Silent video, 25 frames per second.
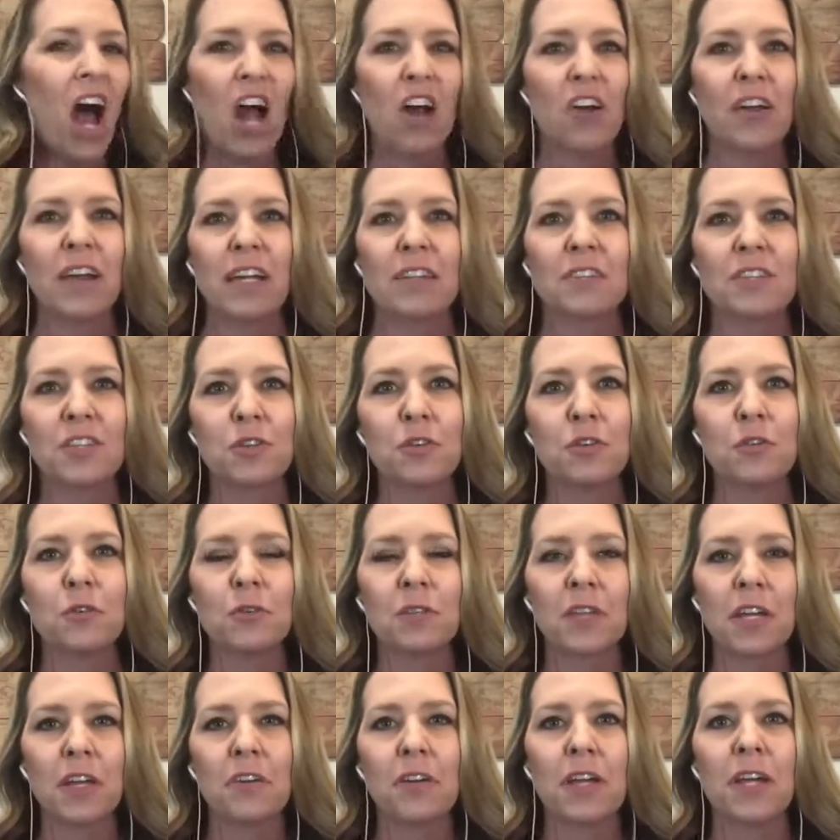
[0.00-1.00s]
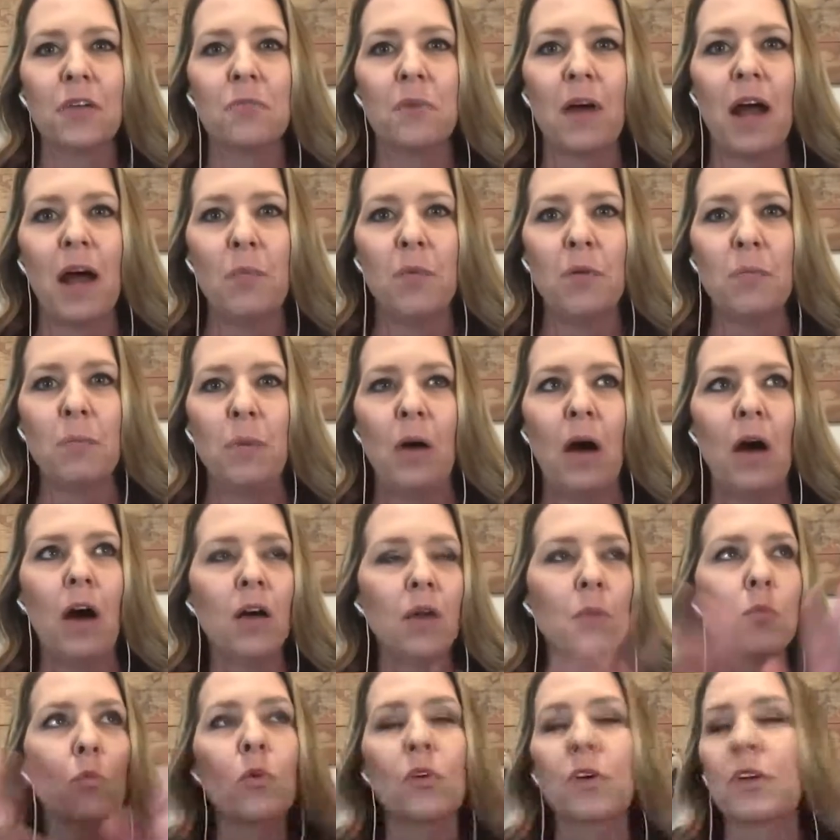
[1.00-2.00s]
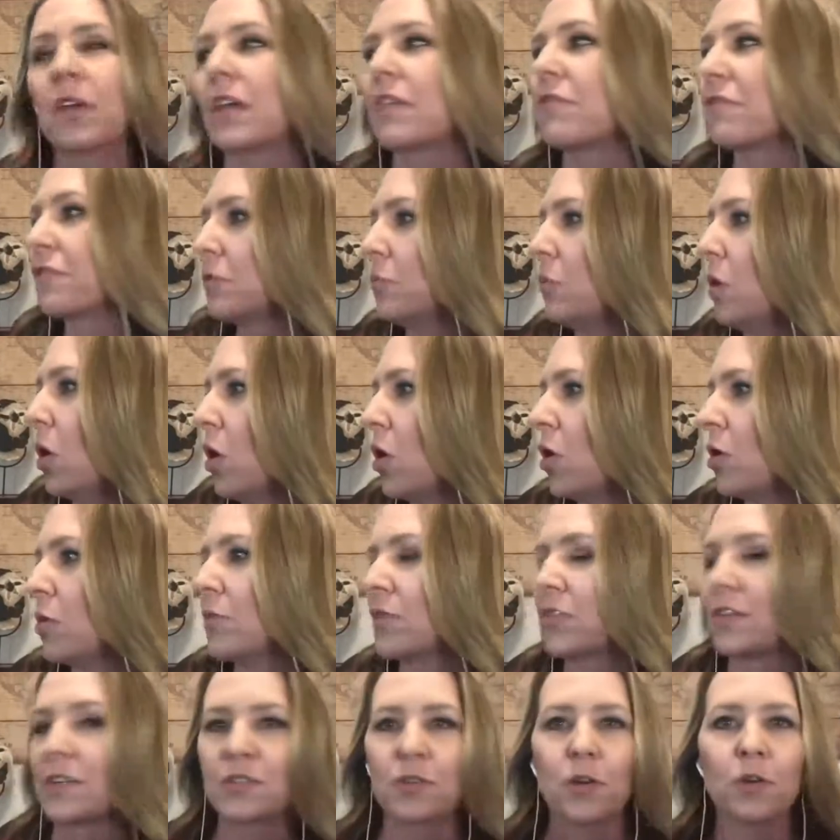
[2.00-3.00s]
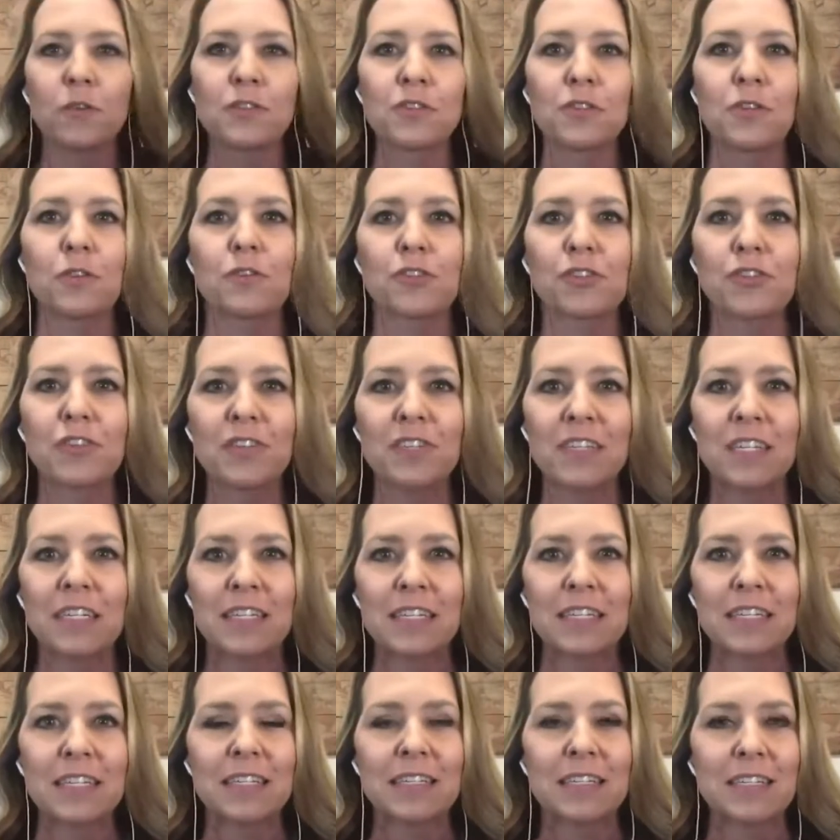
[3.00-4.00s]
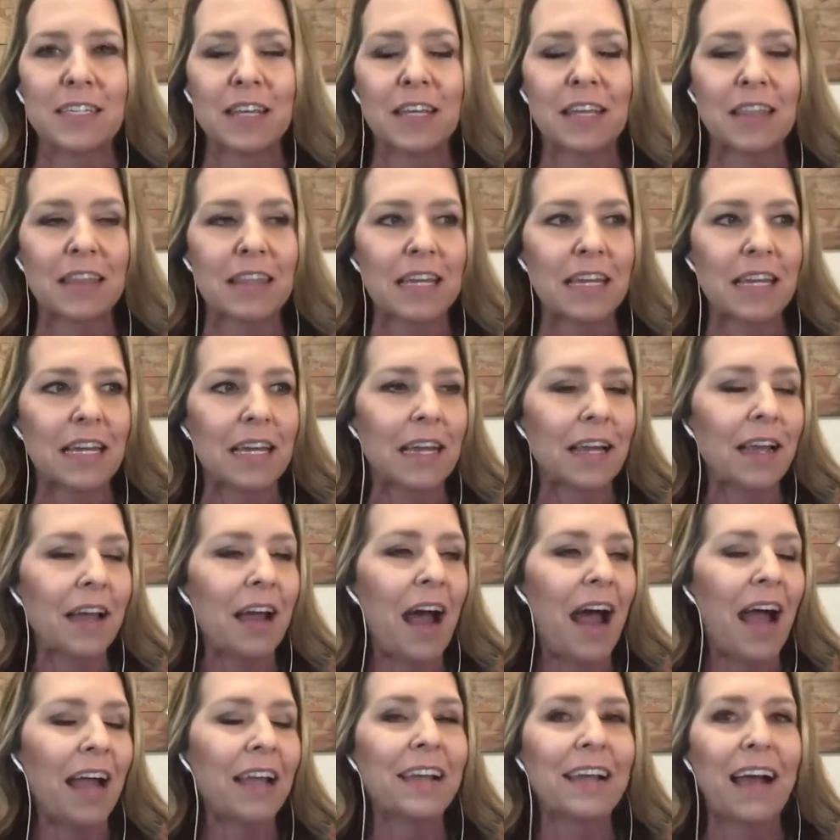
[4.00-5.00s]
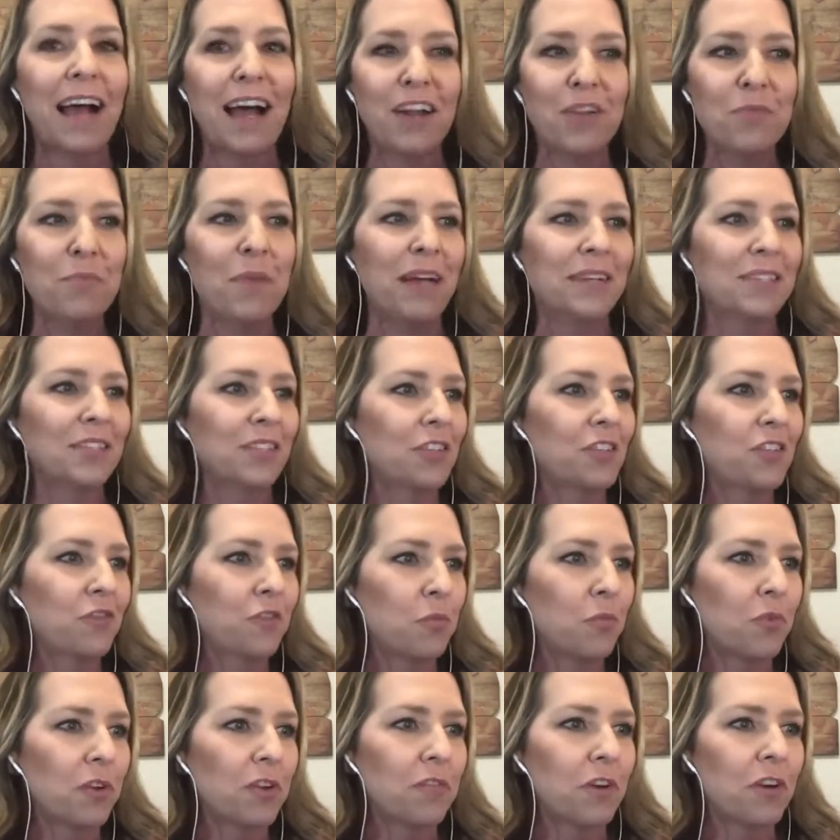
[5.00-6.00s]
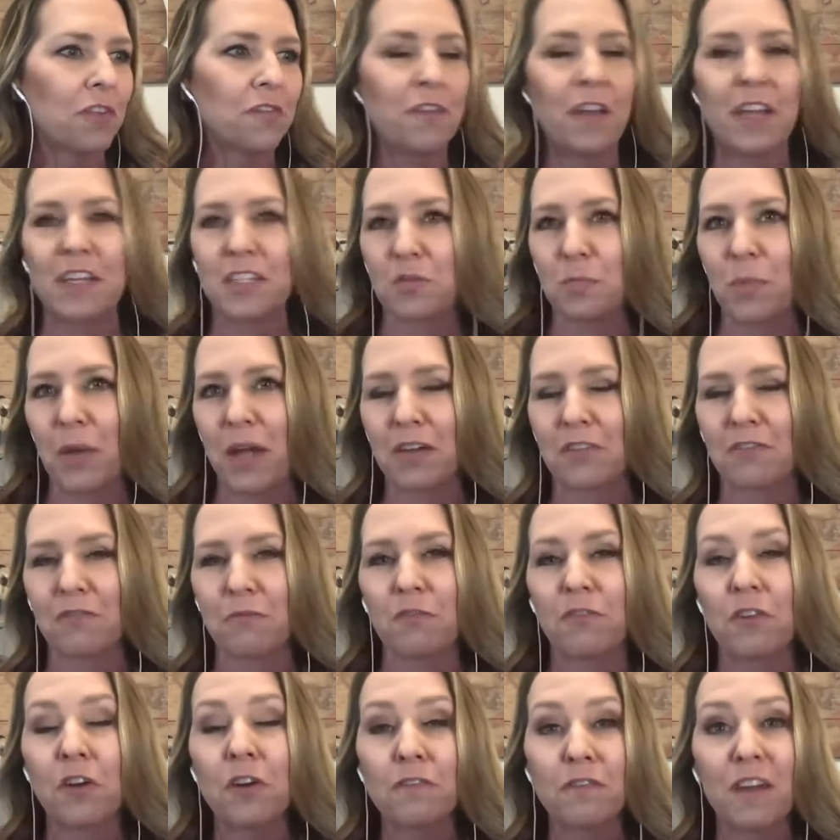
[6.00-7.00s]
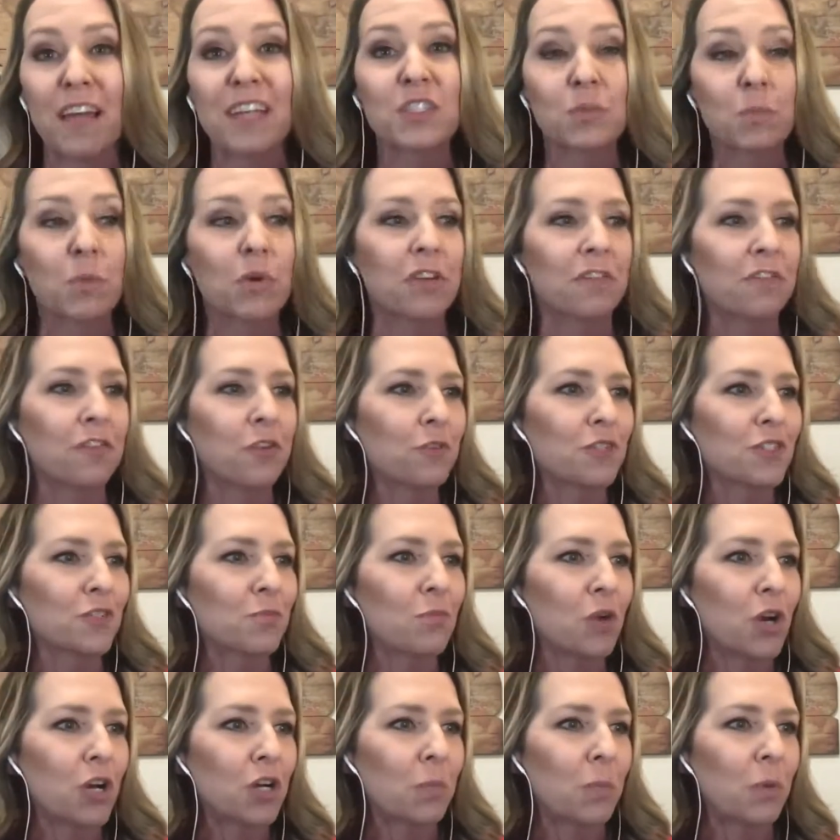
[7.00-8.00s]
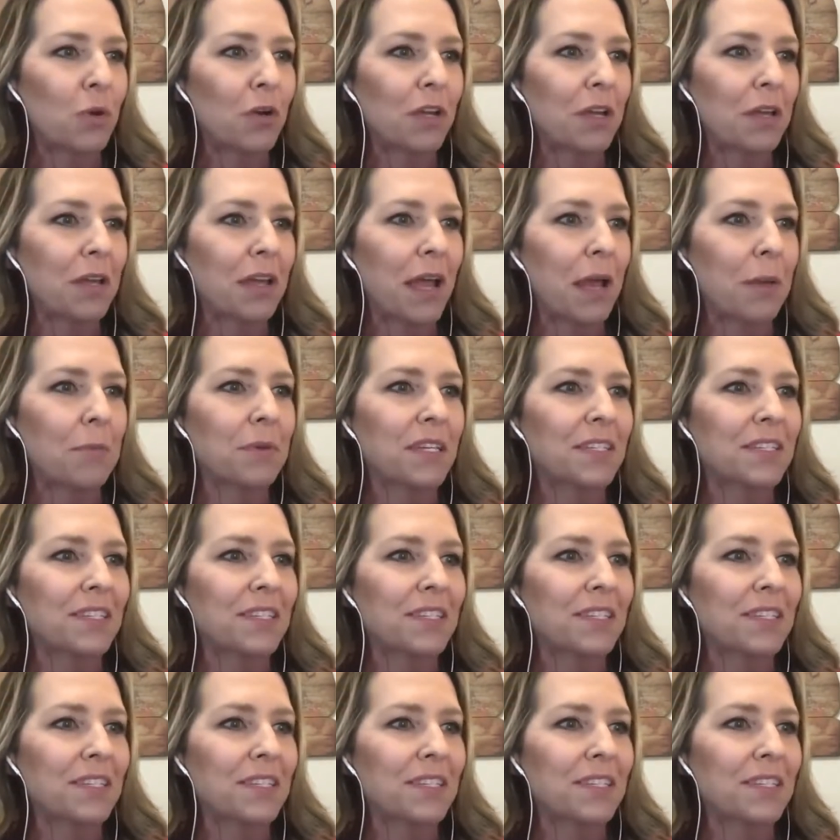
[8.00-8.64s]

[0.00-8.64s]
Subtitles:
All right, so Larry, Robin, Paul, working from home with this whole social distancing thing, I got a message from one of our Facebook viewers, Mark Bringingham.